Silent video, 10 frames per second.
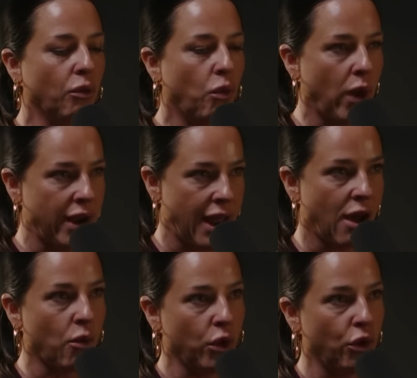when
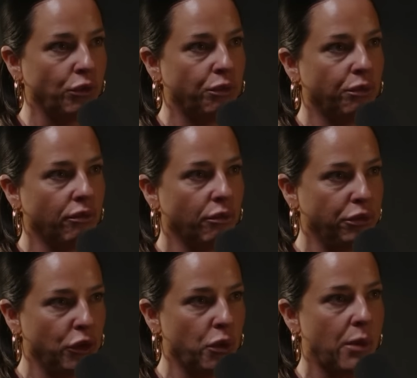our world
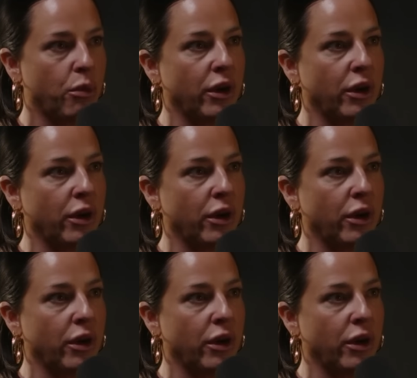blew up,